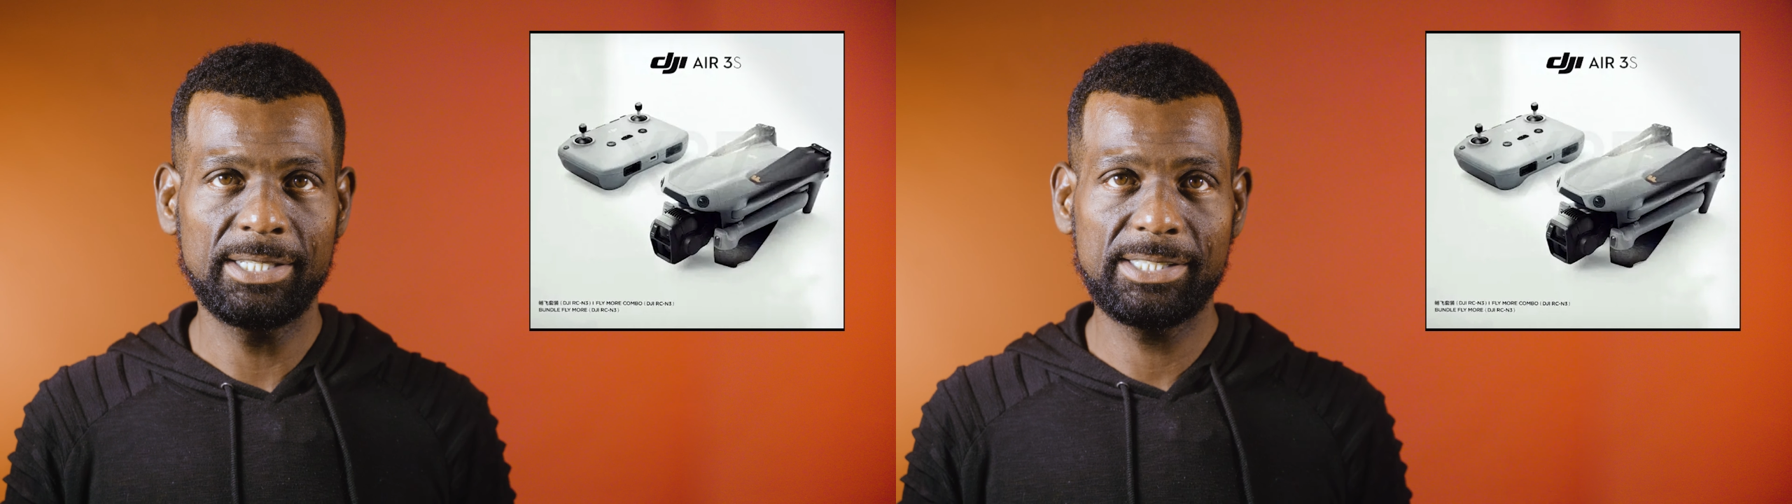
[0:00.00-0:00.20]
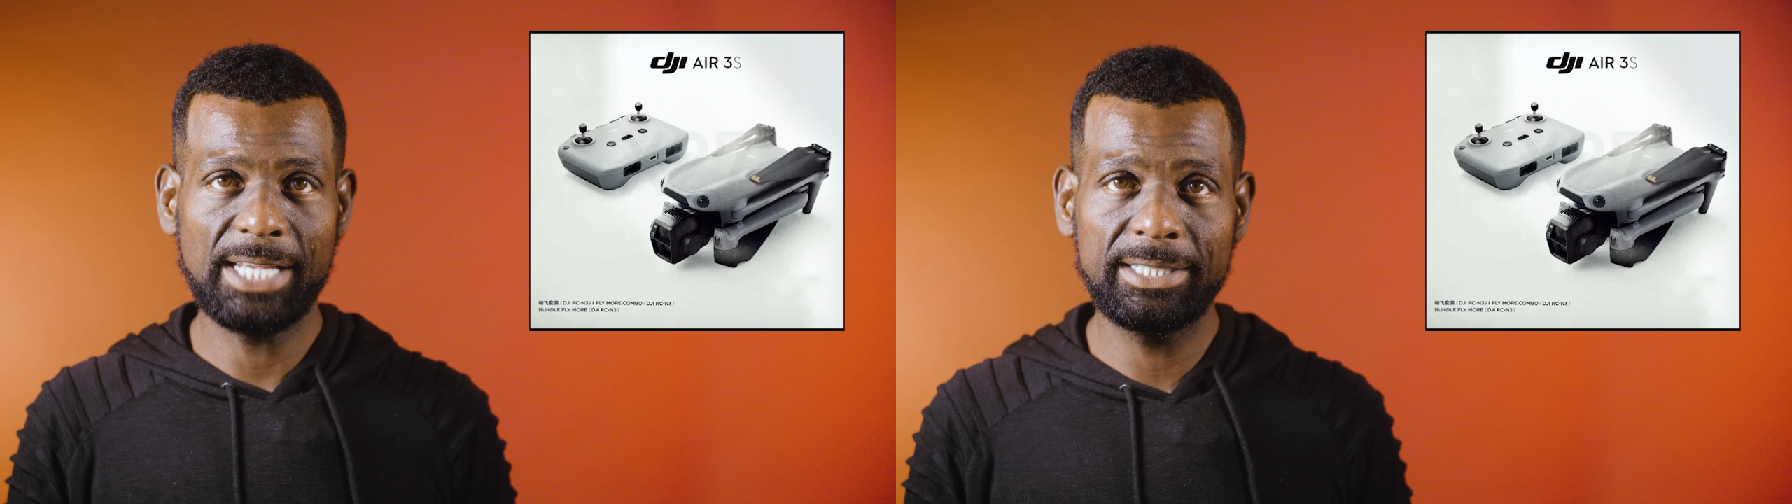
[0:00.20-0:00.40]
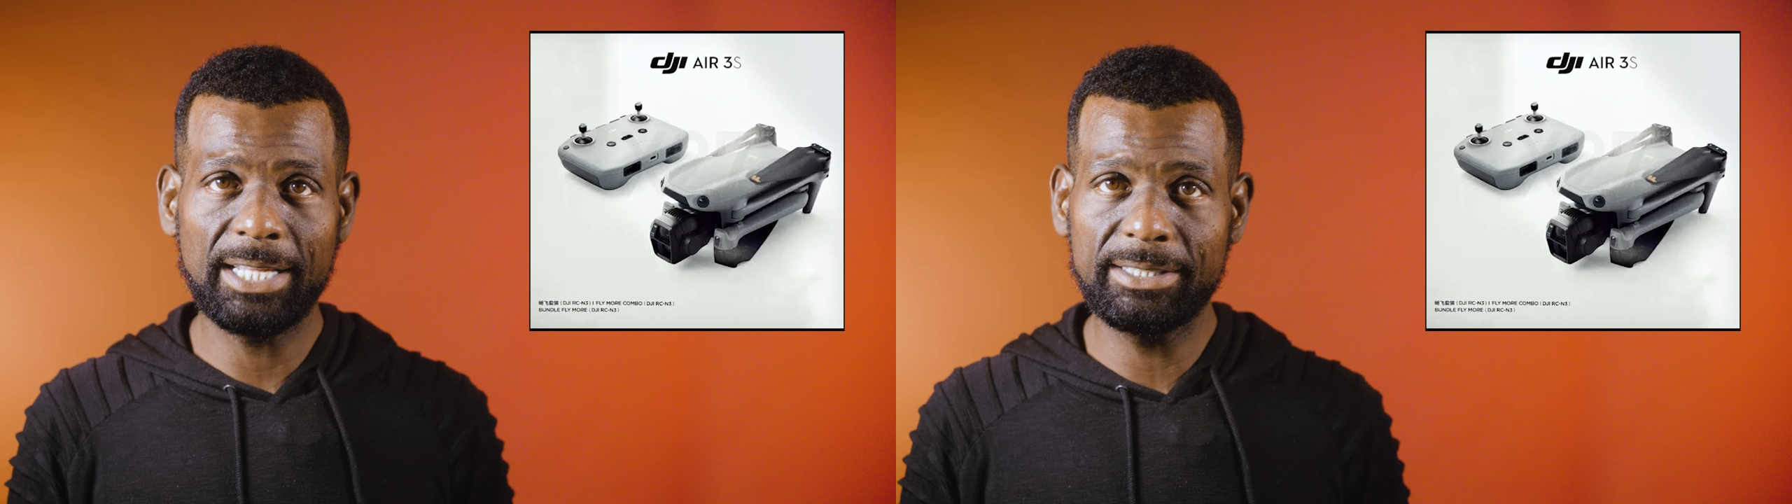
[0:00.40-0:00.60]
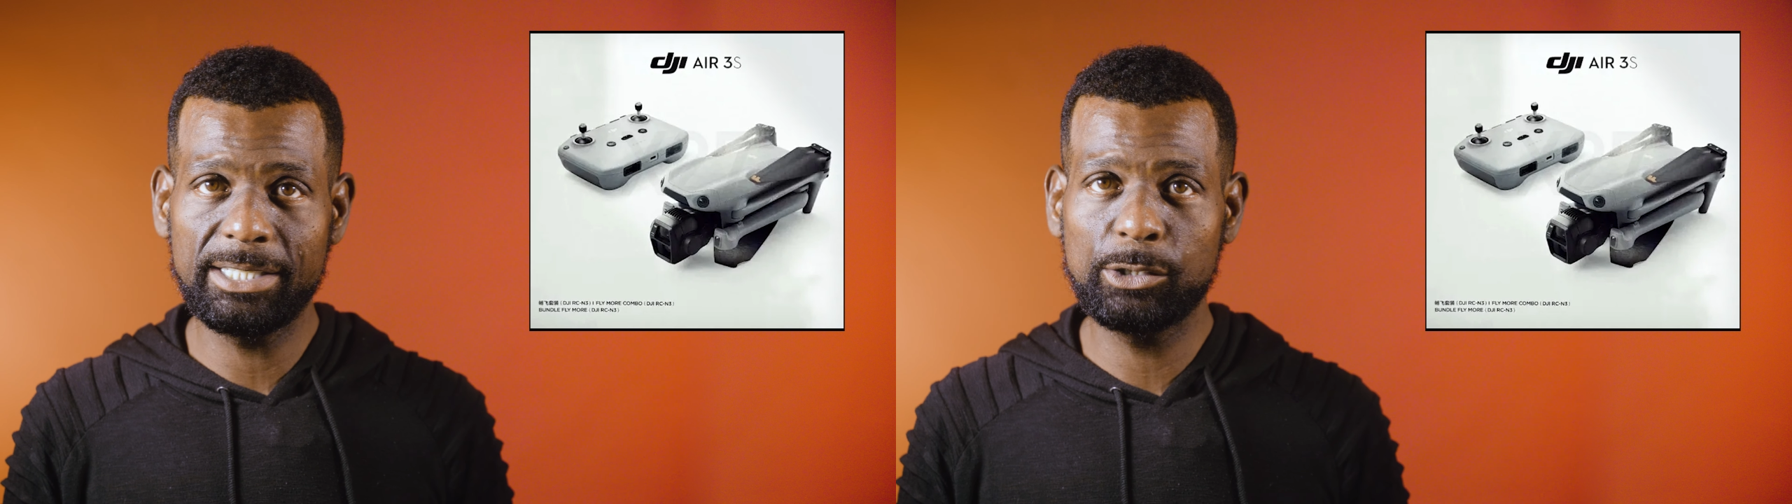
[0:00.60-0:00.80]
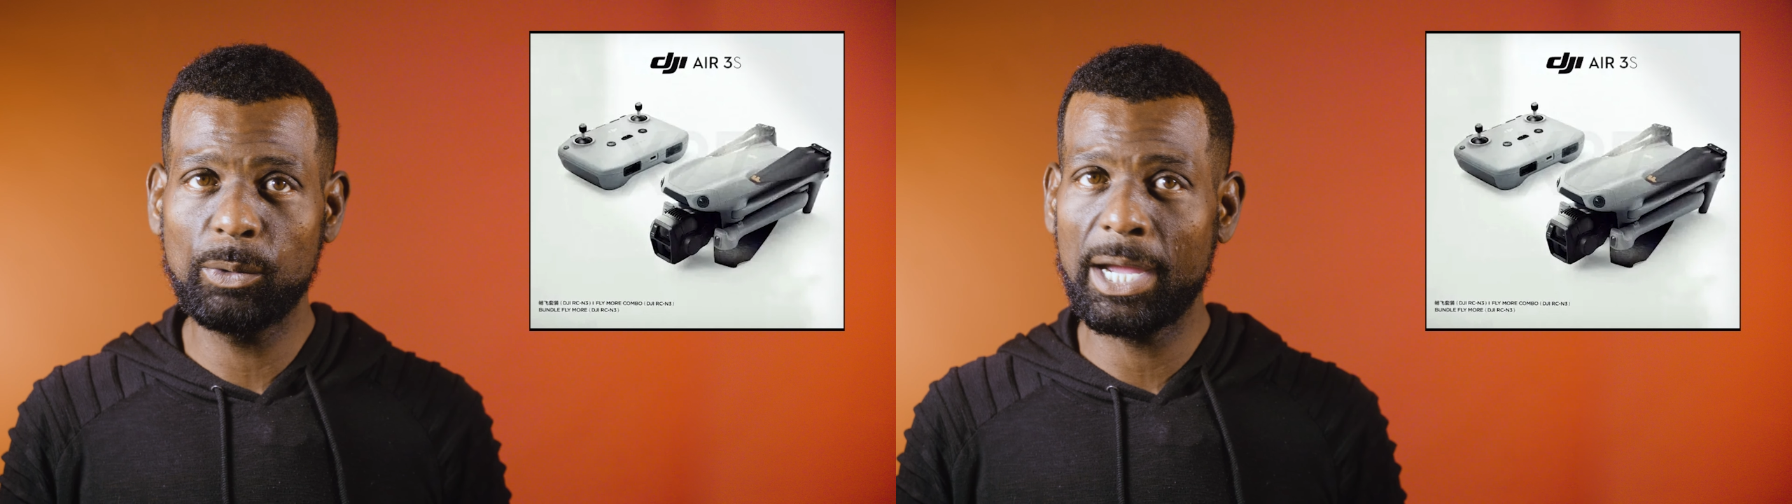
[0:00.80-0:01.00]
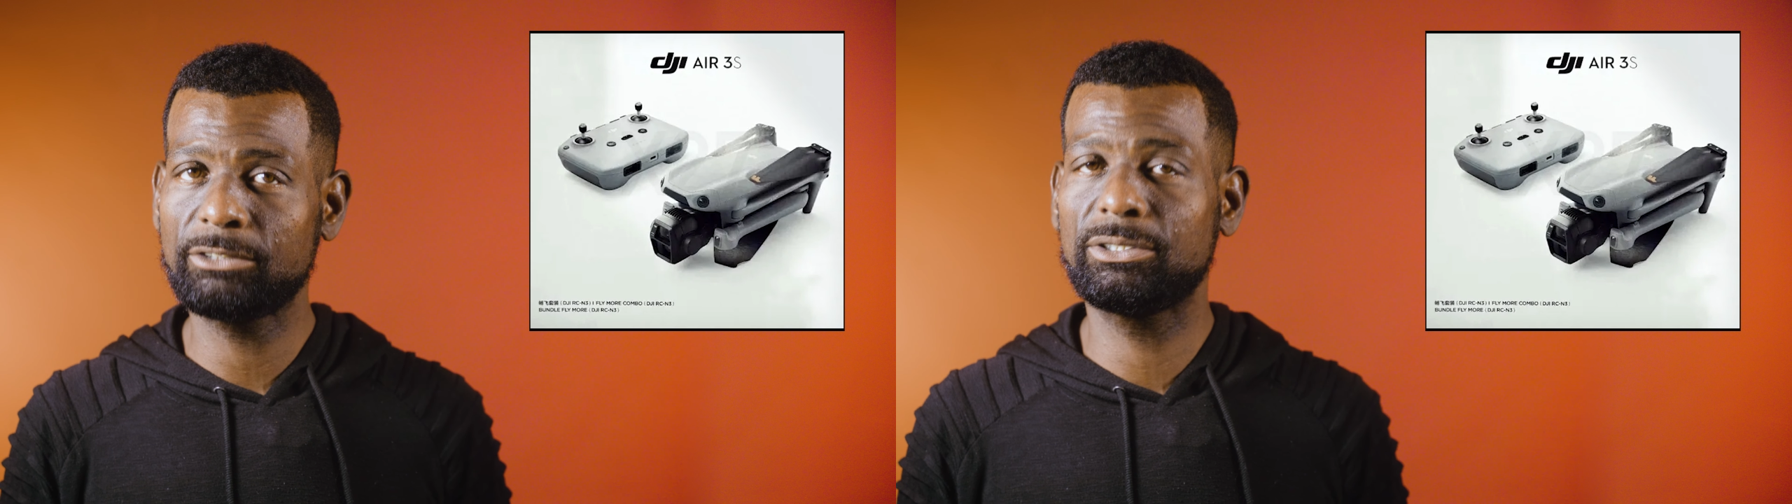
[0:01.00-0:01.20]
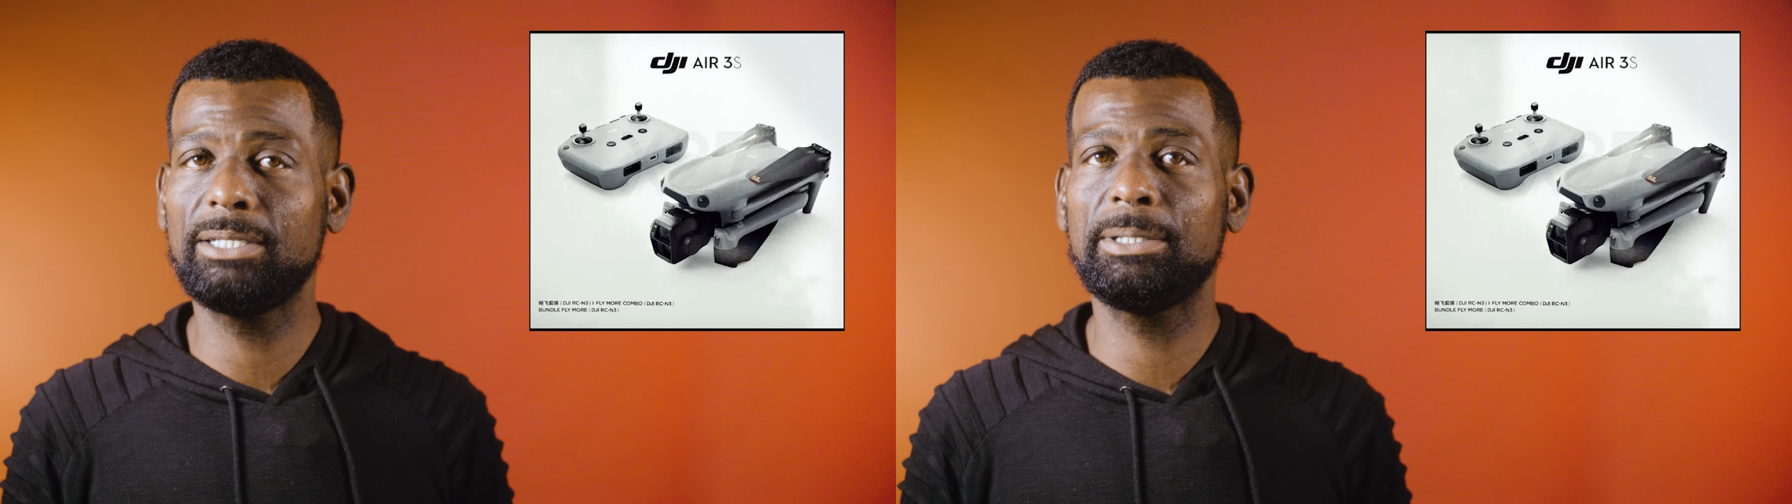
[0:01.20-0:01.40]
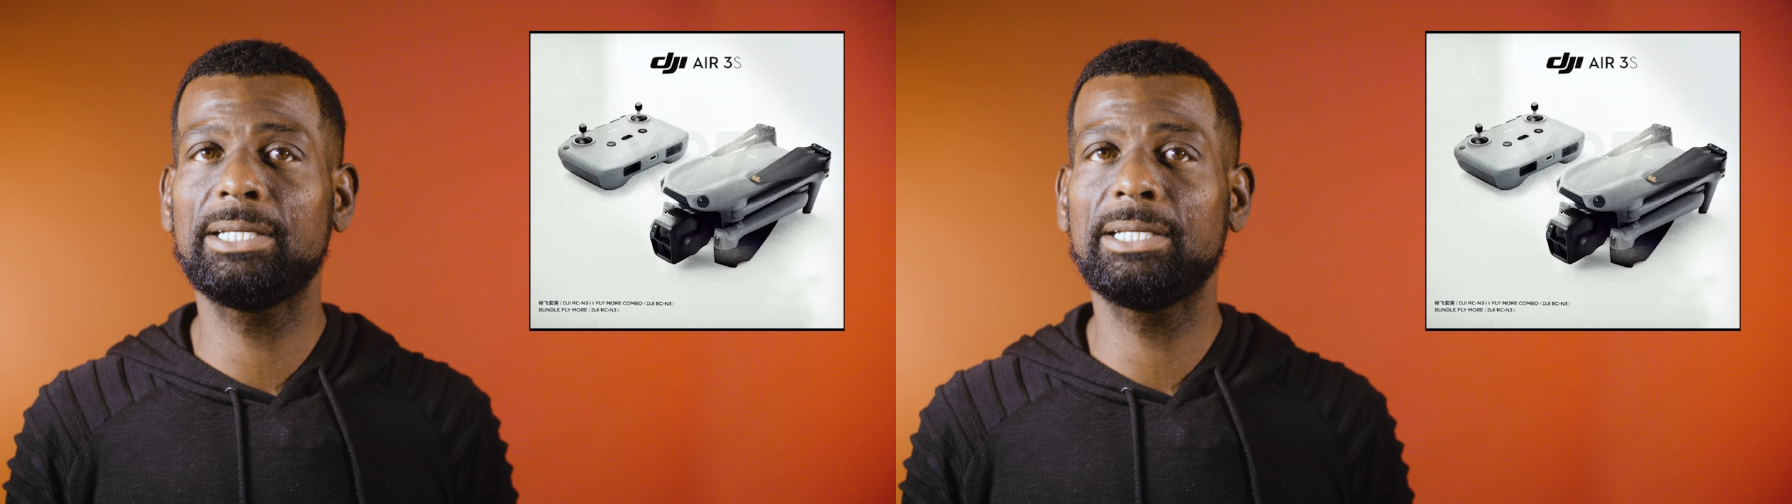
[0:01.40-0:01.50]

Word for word: saying that this will actually